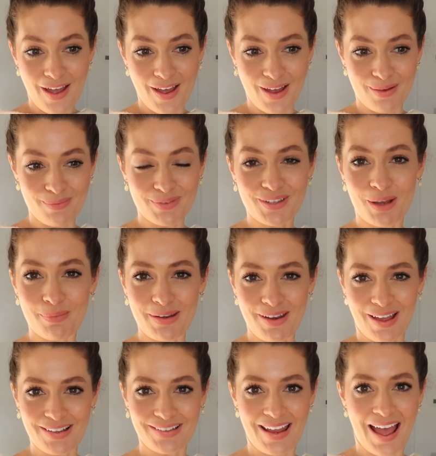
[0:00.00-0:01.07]
Um, so it'd be
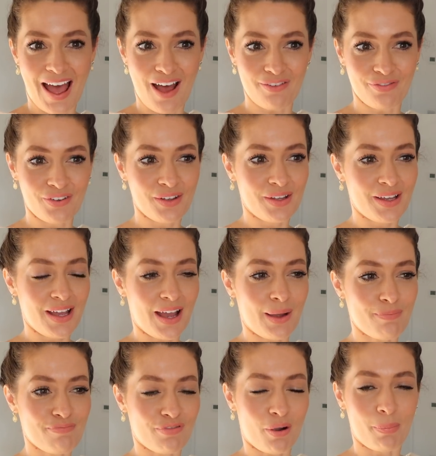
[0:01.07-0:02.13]
nice to have
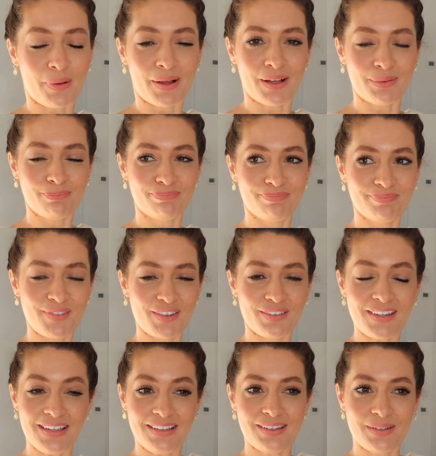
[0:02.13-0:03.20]
a proper
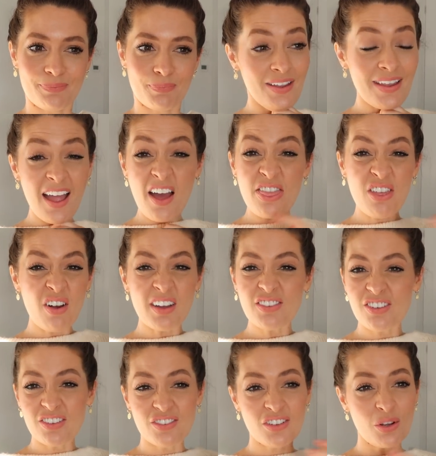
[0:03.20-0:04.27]
seat. So yeah, I thought I'd
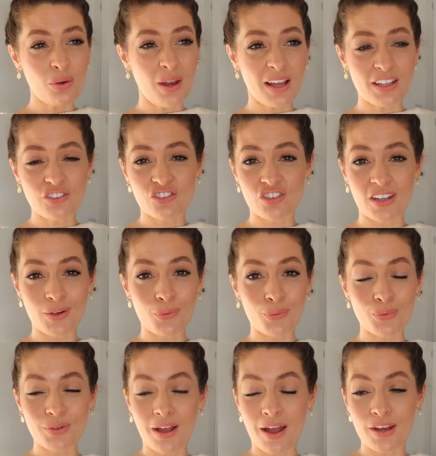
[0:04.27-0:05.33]
just do like a
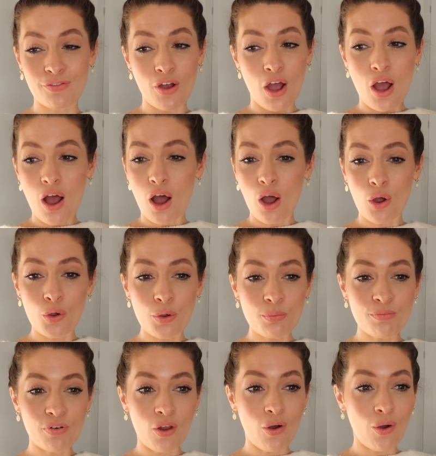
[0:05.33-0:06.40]
chilled kind of
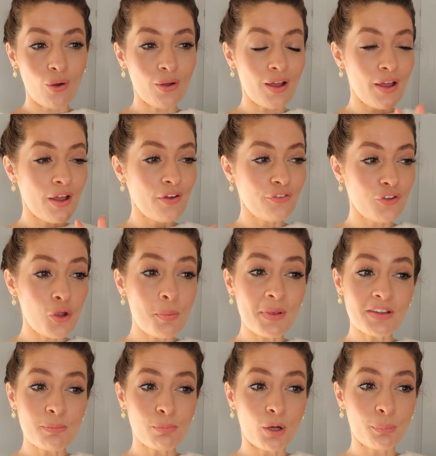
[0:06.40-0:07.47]
home vlog, few
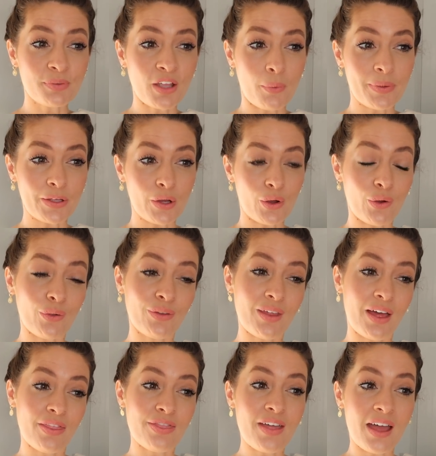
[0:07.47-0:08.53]
bits and bobs going on,
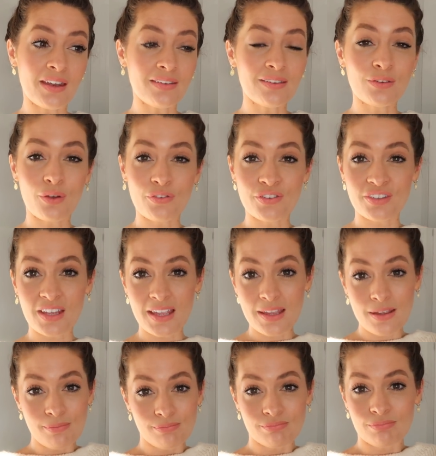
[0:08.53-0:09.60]
and then sort of
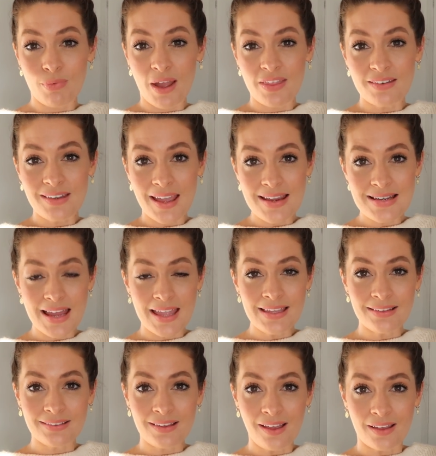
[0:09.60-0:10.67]
see where the day
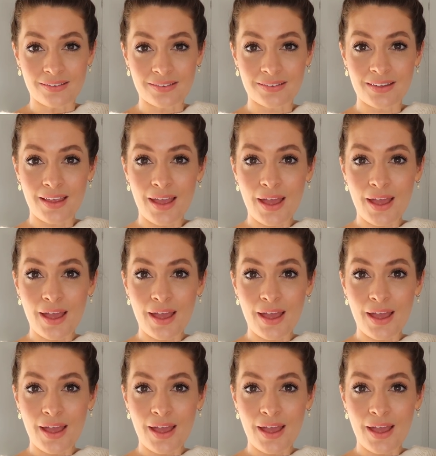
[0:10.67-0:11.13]
takes us.